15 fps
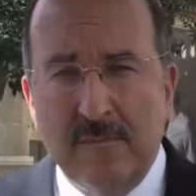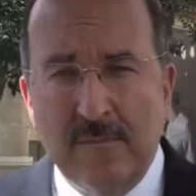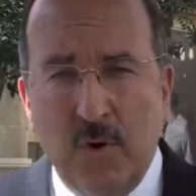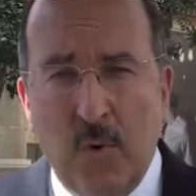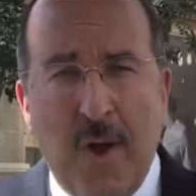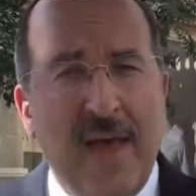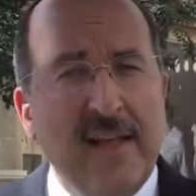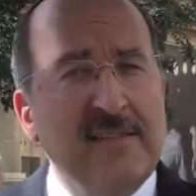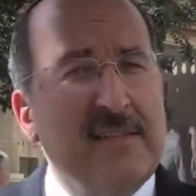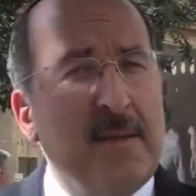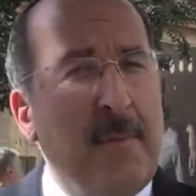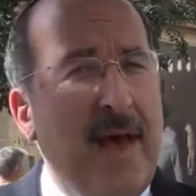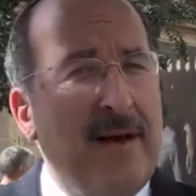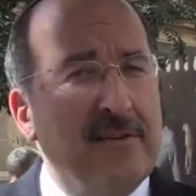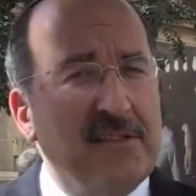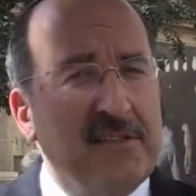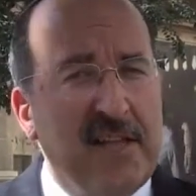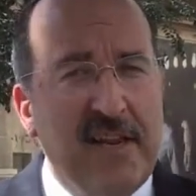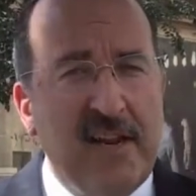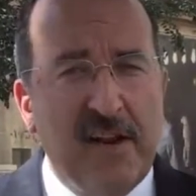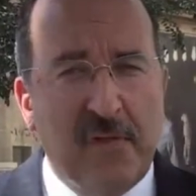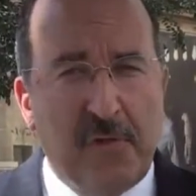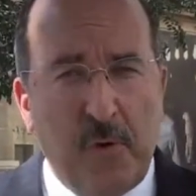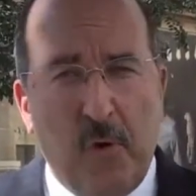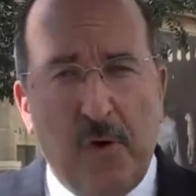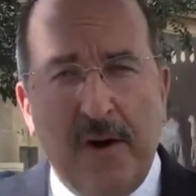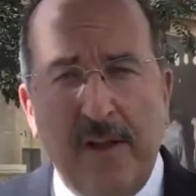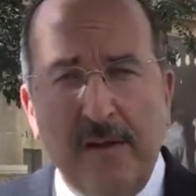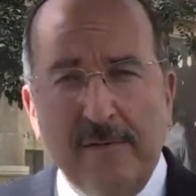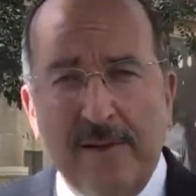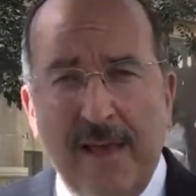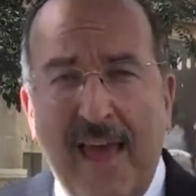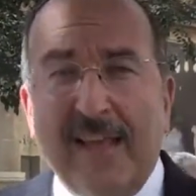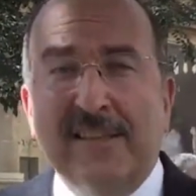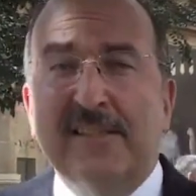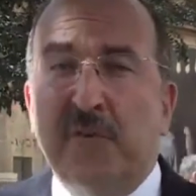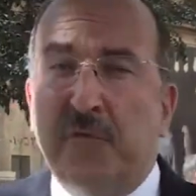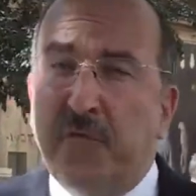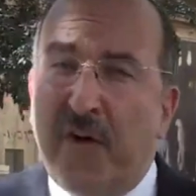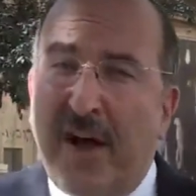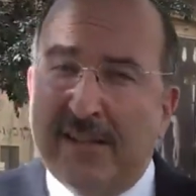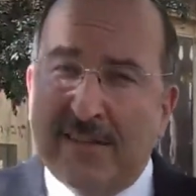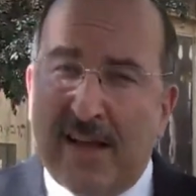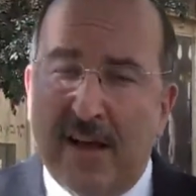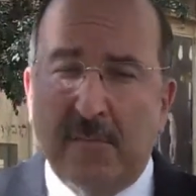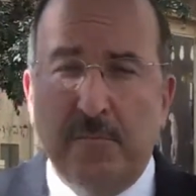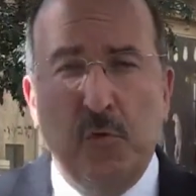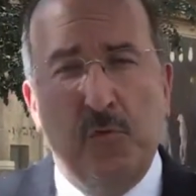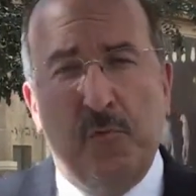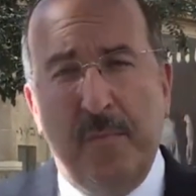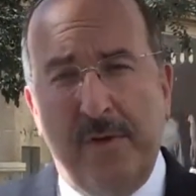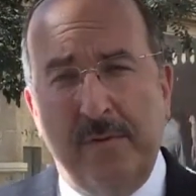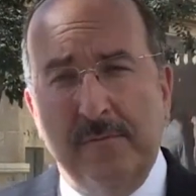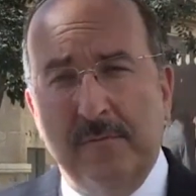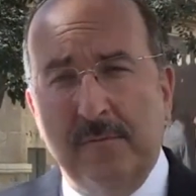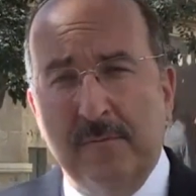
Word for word: who heads the Palestinian Authority, heads the Fatah movement,